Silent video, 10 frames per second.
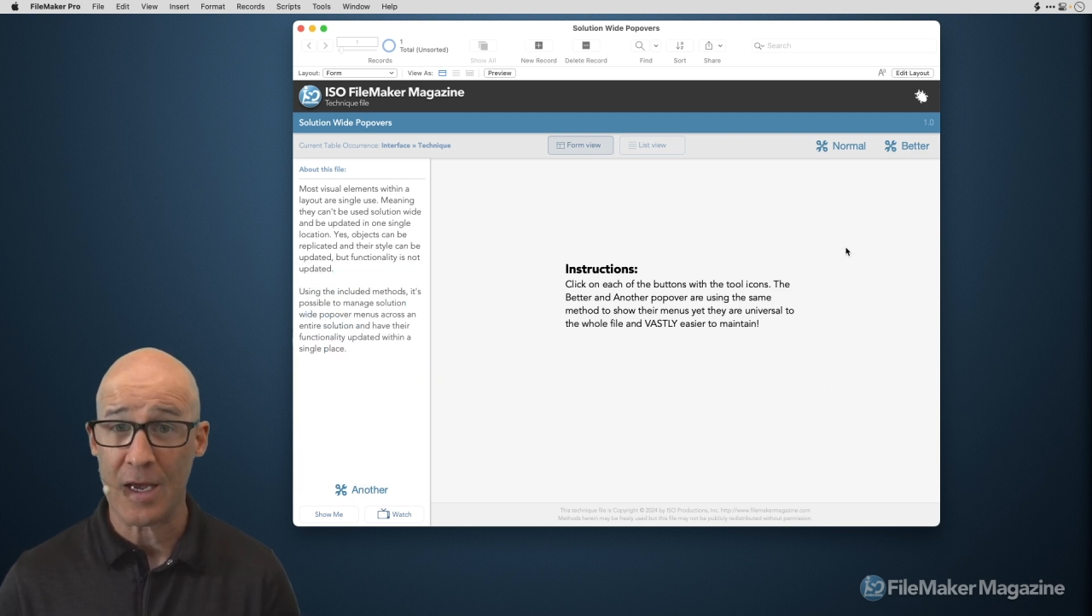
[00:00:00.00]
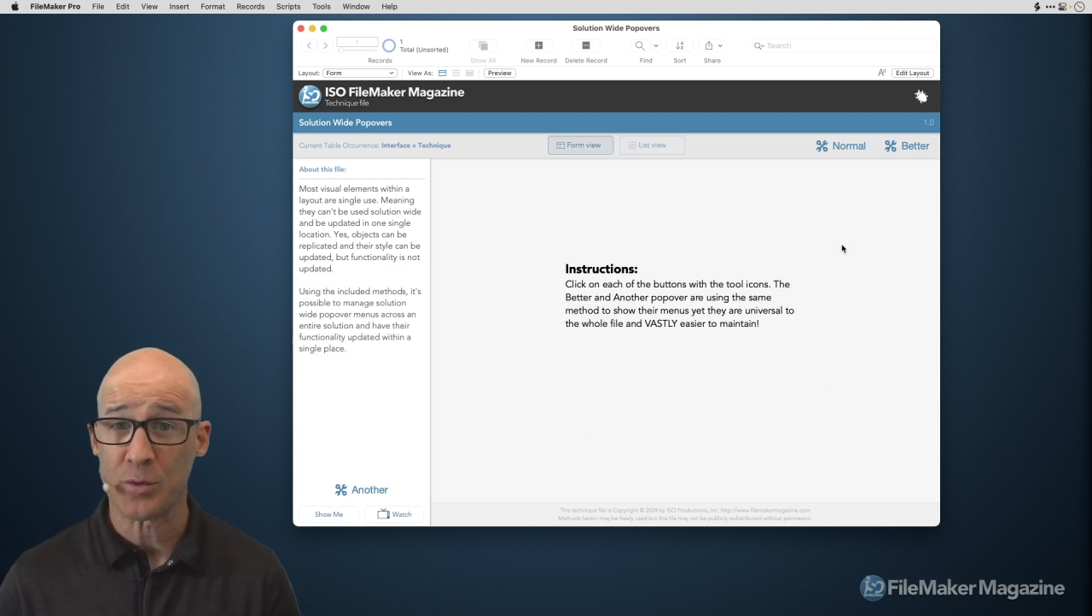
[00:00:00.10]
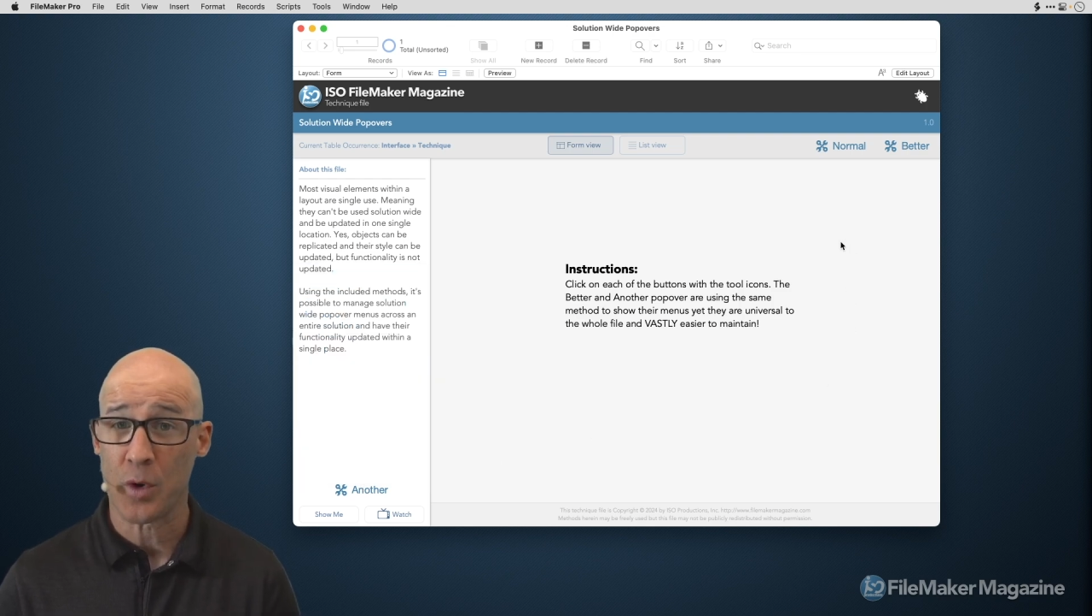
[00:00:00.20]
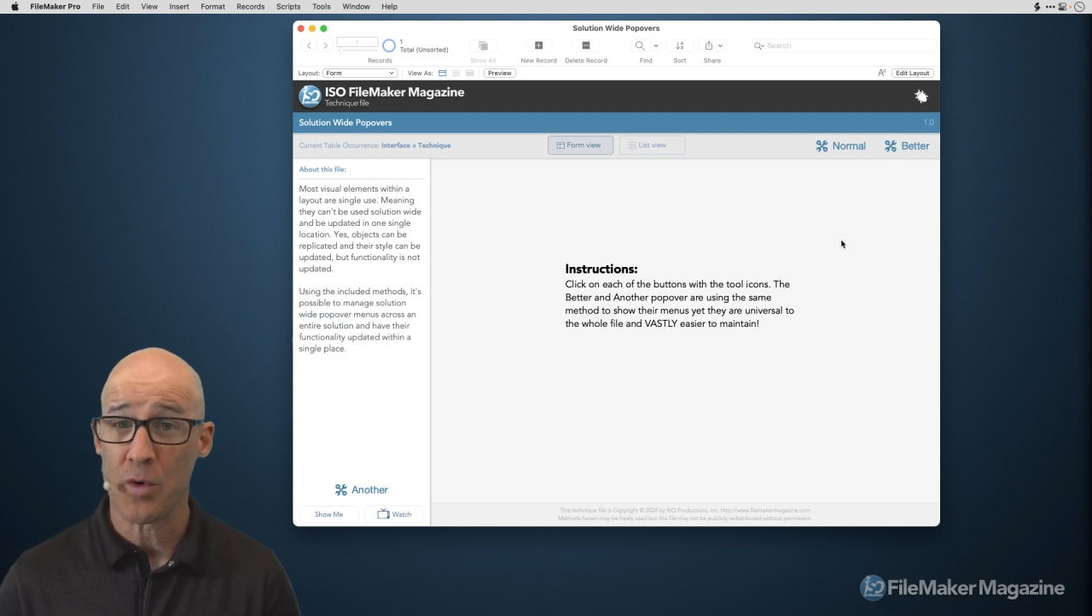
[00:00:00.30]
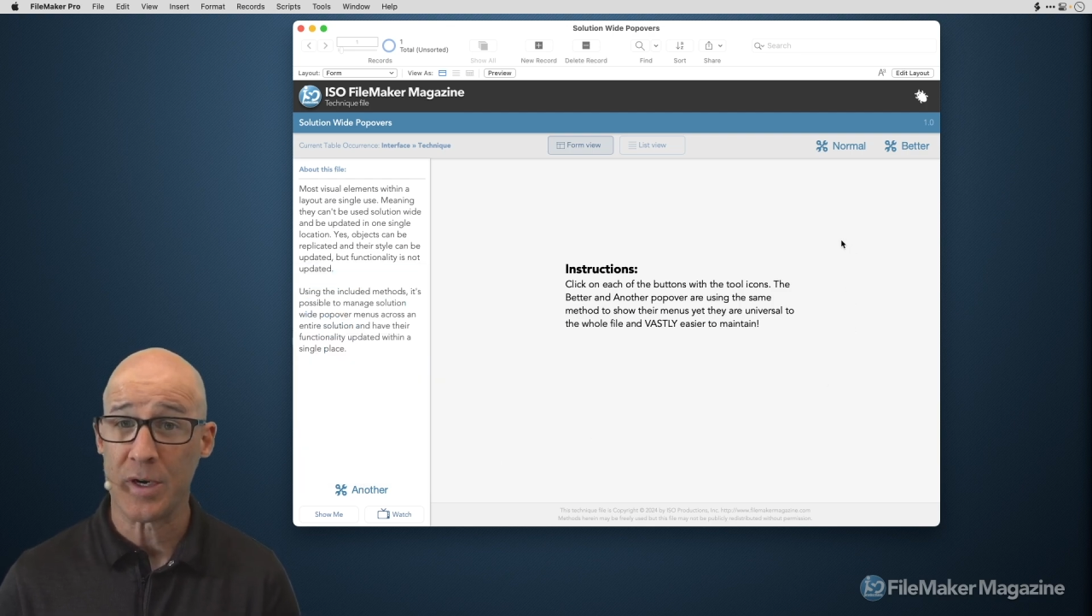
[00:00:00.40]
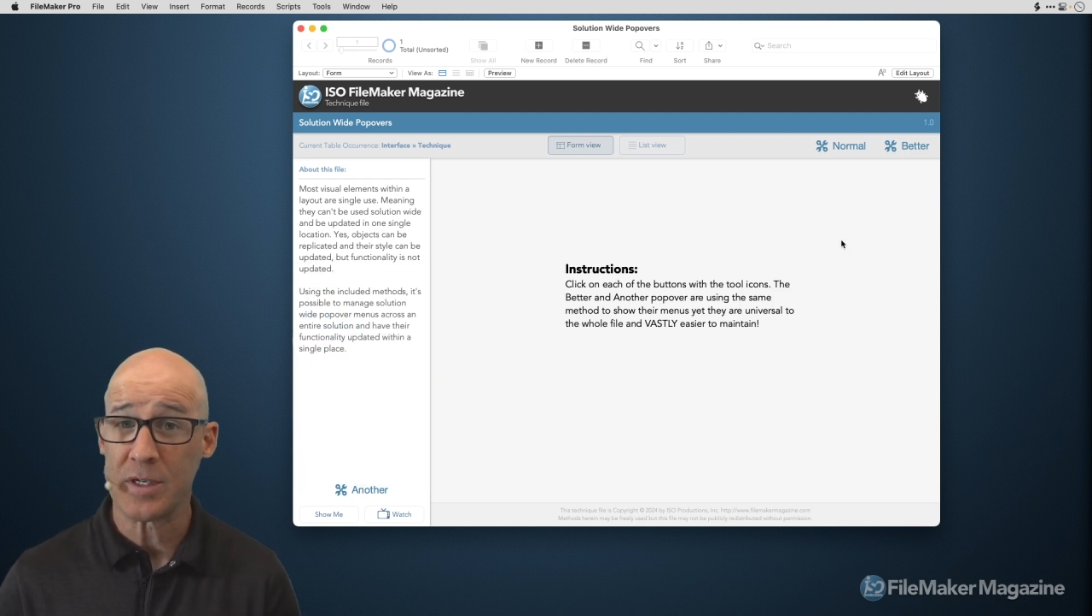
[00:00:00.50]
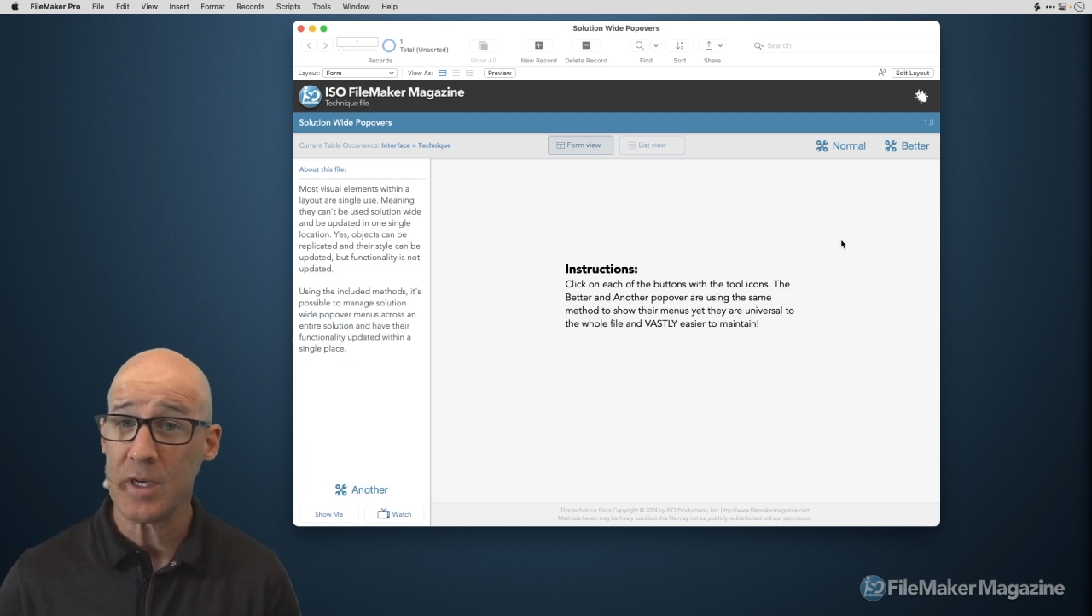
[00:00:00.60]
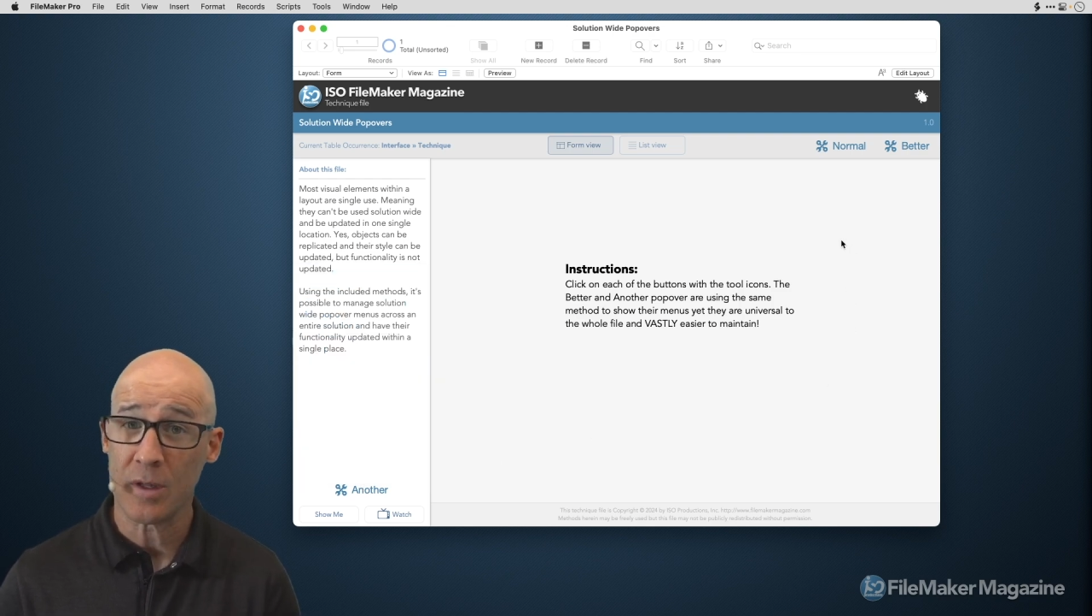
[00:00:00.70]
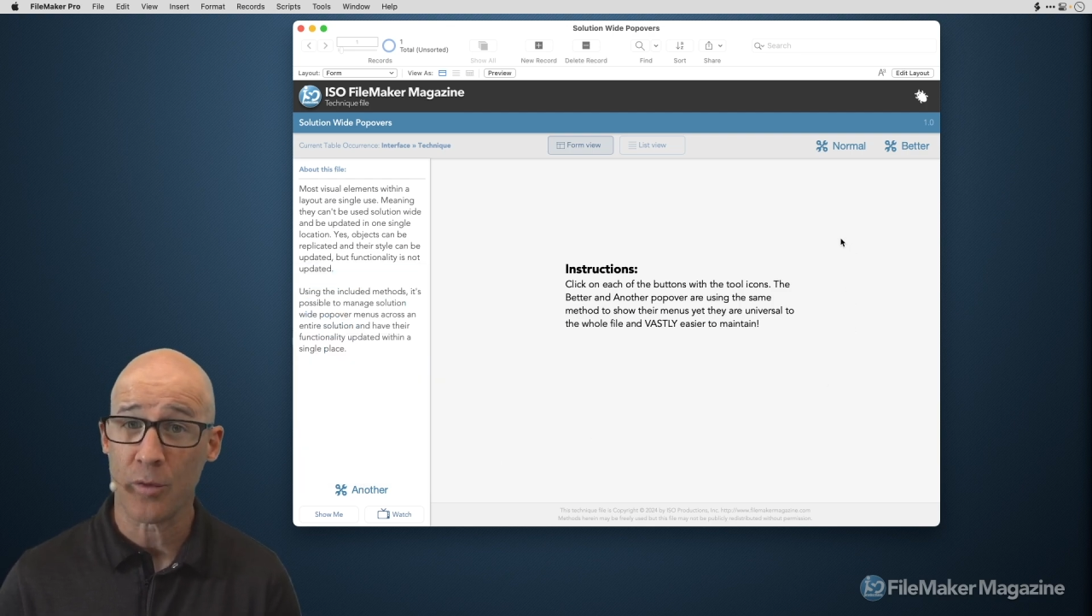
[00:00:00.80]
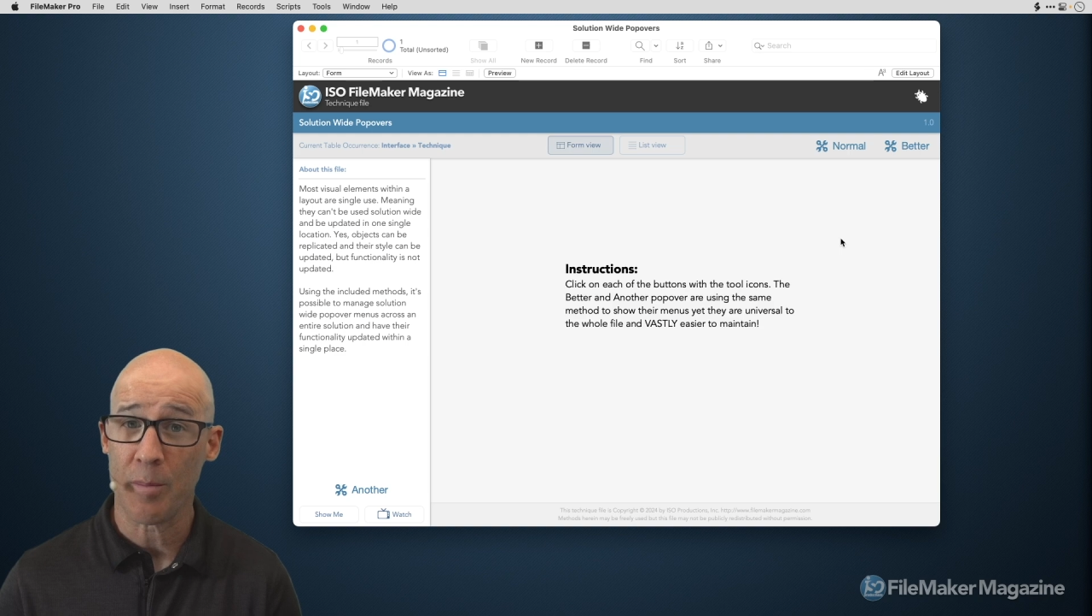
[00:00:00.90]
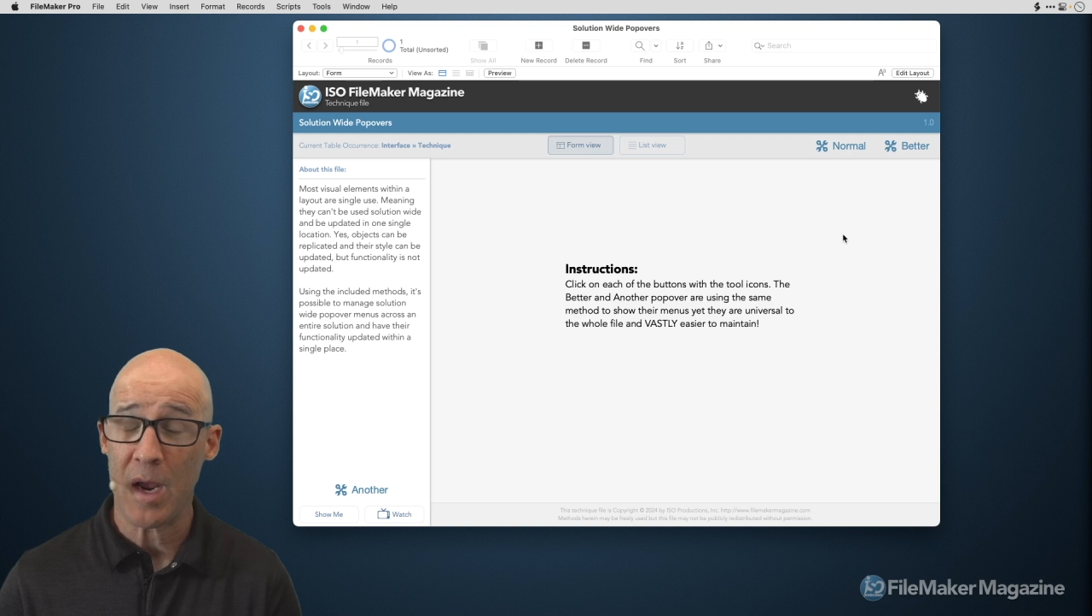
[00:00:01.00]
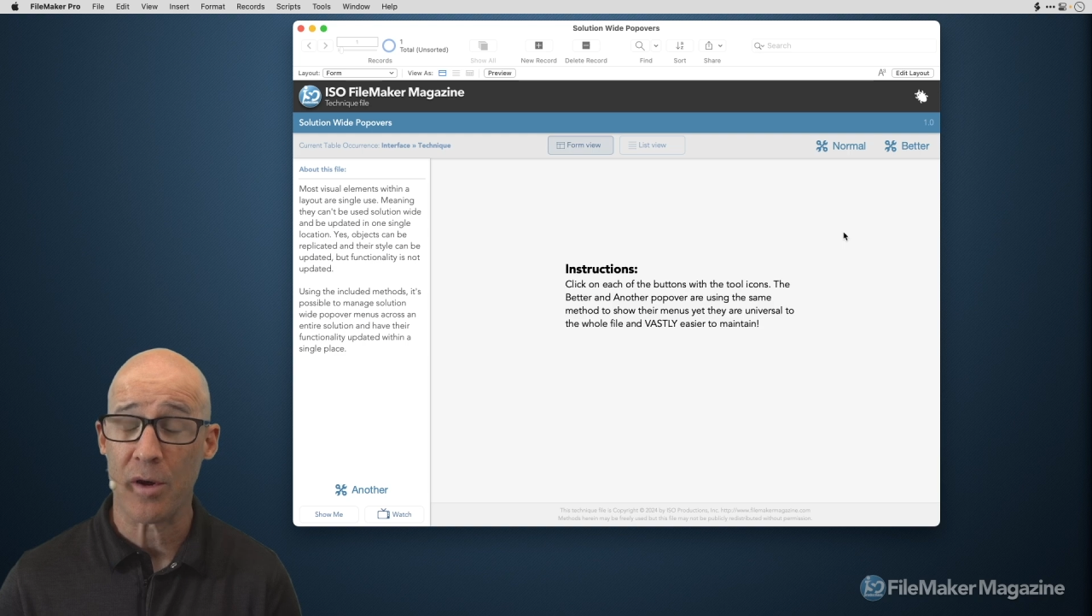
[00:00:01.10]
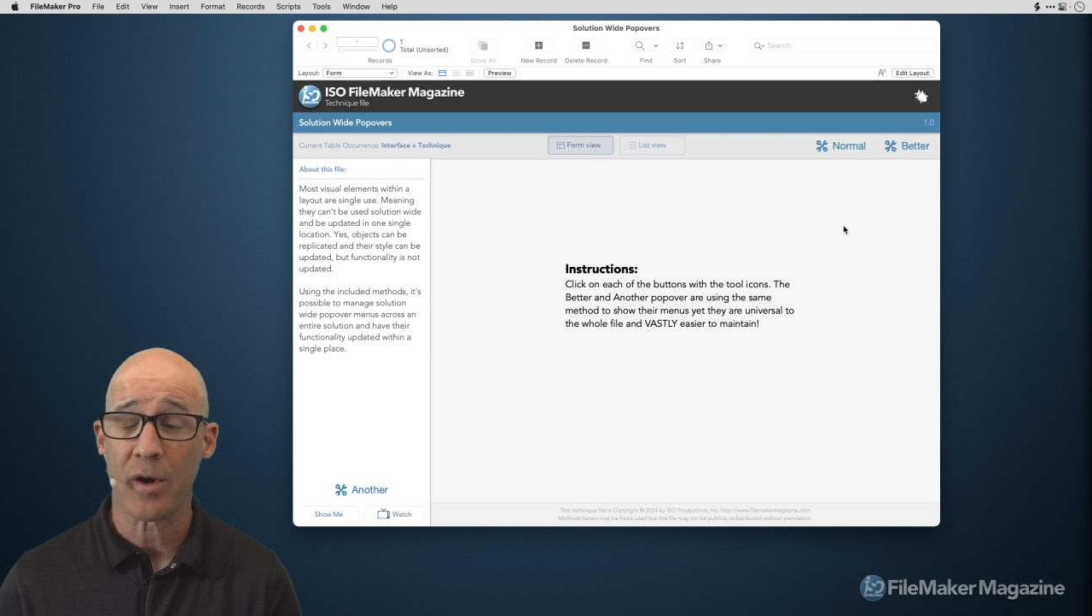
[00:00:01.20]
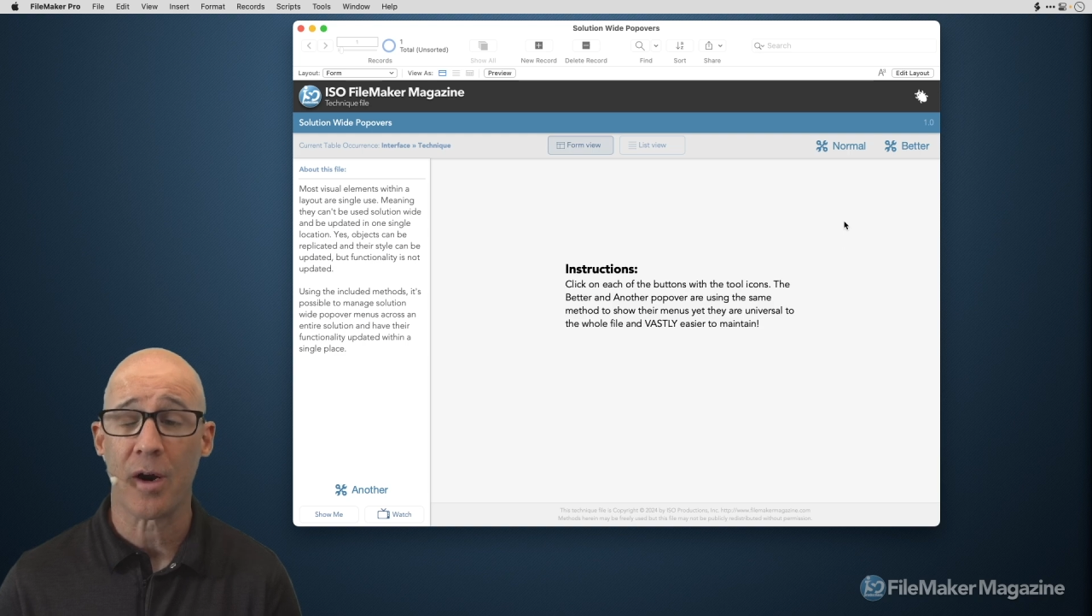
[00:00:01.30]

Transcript: as we're going to see in the remainder